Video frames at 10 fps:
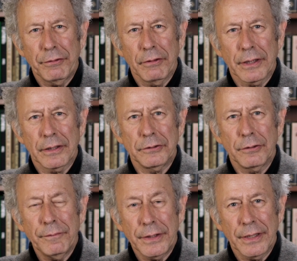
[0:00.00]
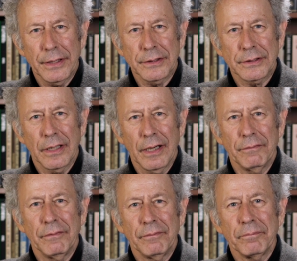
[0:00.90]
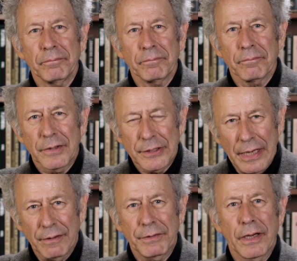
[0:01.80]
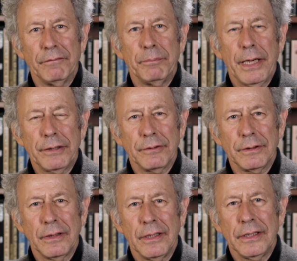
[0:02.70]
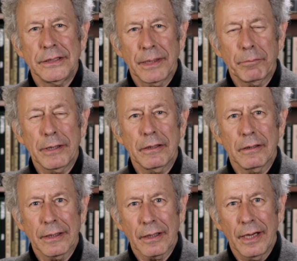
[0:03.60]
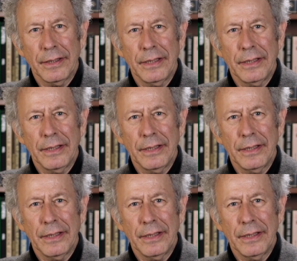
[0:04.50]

if you want to contribute to this uh, channel and become a patron, simply click on